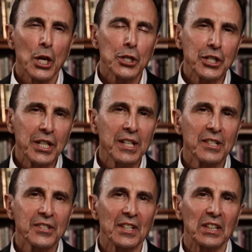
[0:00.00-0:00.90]
Gene
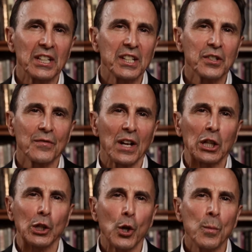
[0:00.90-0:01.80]
is the leader of a
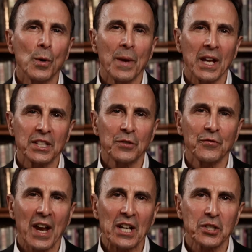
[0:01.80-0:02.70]
global
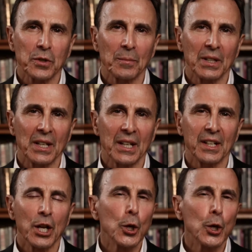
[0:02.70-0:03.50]
manufacturing plant